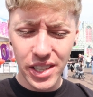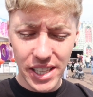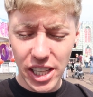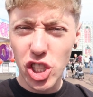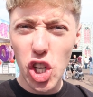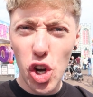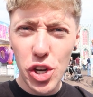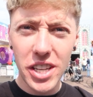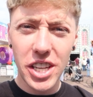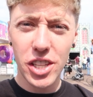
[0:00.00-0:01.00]
you get a
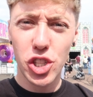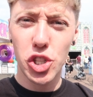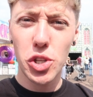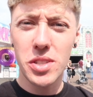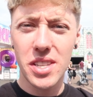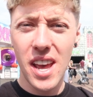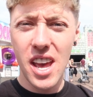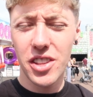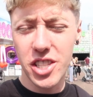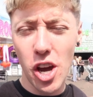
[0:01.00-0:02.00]
gun and you can shoot
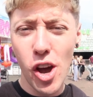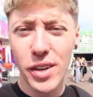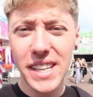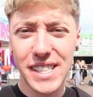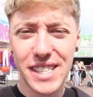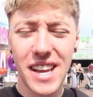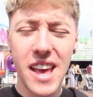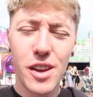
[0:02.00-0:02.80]
the targets.